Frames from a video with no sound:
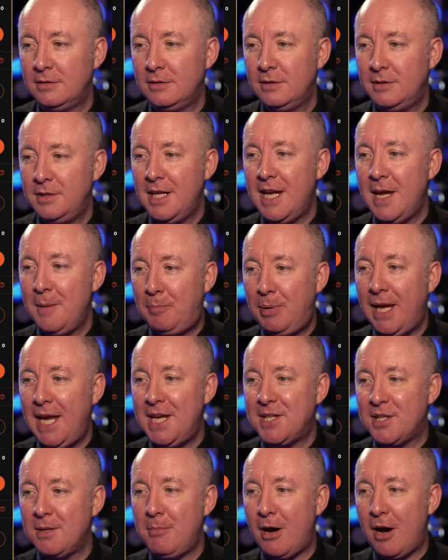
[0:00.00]
Near
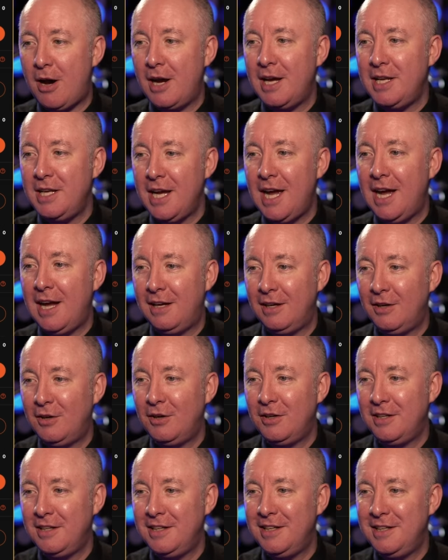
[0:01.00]
Pisa, Martyn. Yeah,
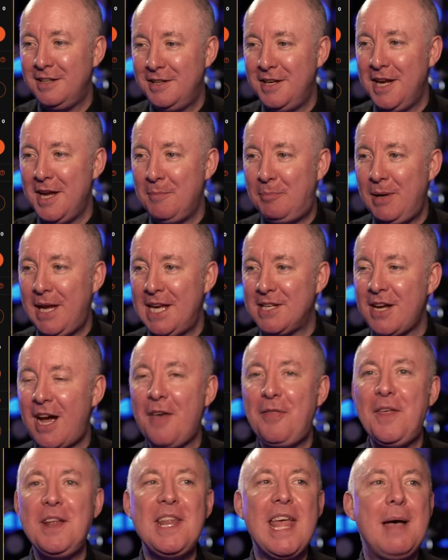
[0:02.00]
near Pisa. I
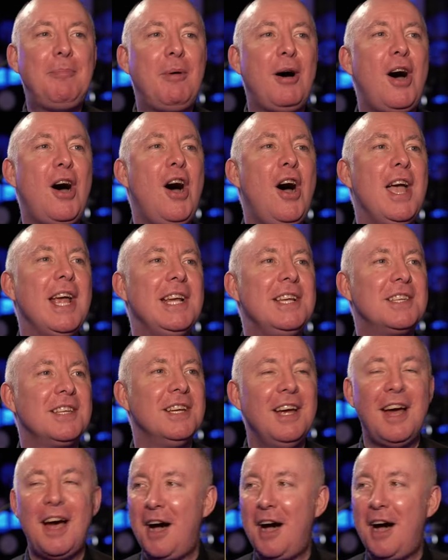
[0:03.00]
think they're behind.